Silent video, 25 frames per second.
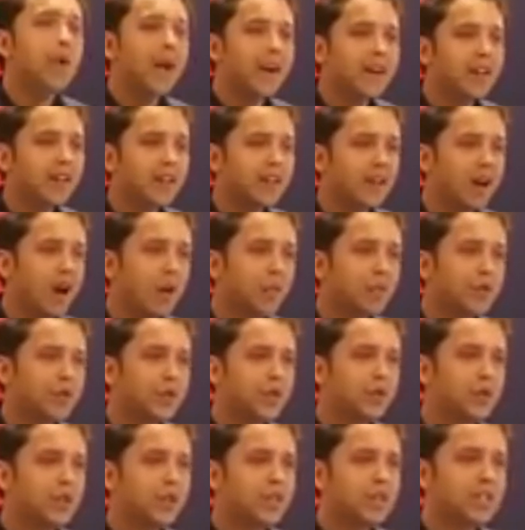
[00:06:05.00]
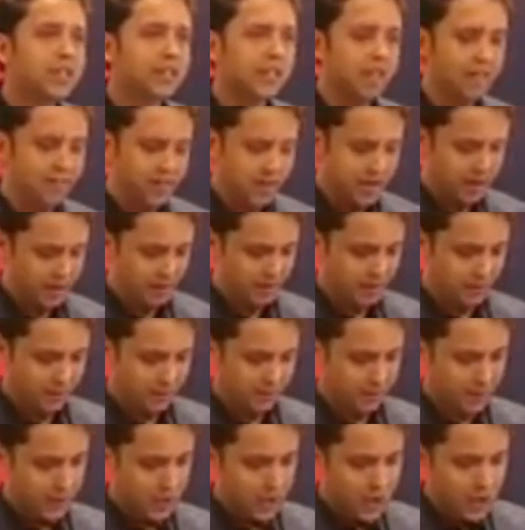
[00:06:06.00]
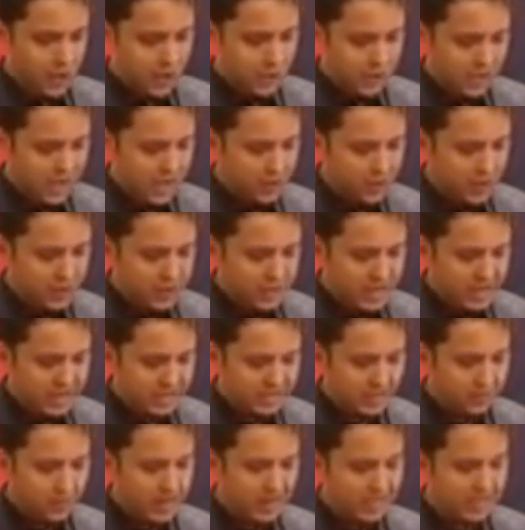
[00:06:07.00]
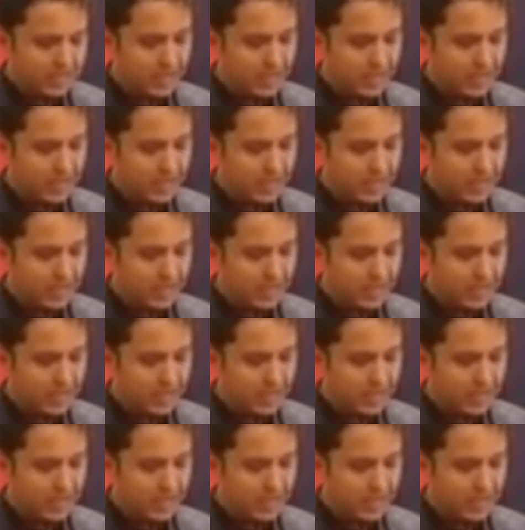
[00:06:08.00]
better opportunity than the other. So let me share some